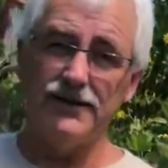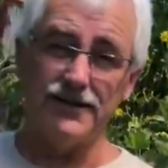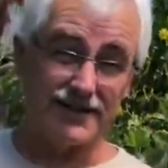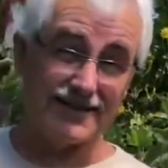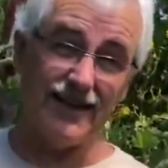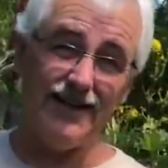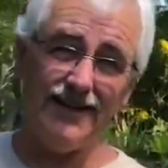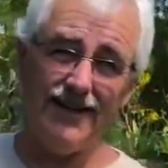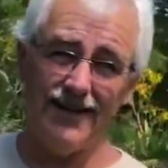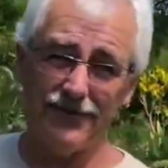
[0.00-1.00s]
the
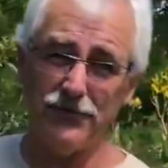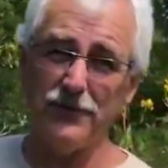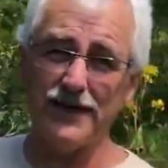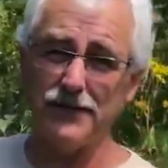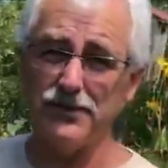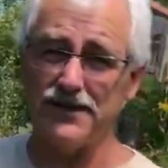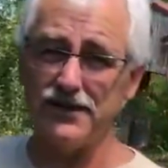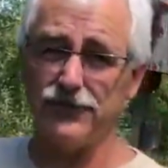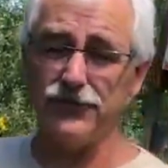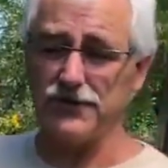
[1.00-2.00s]
sun will make a big
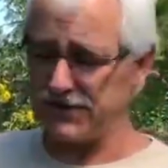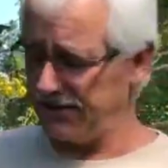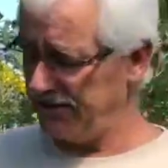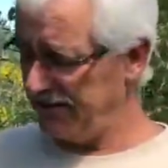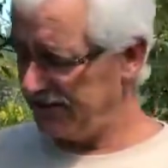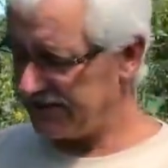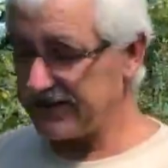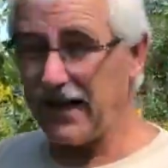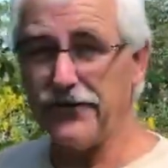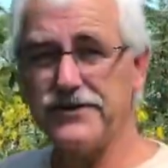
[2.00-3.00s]
difference.
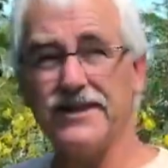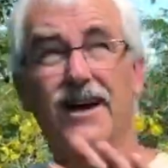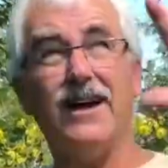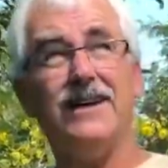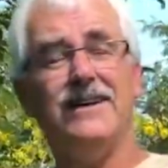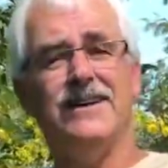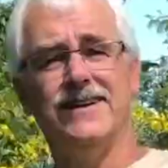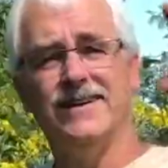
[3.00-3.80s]
South side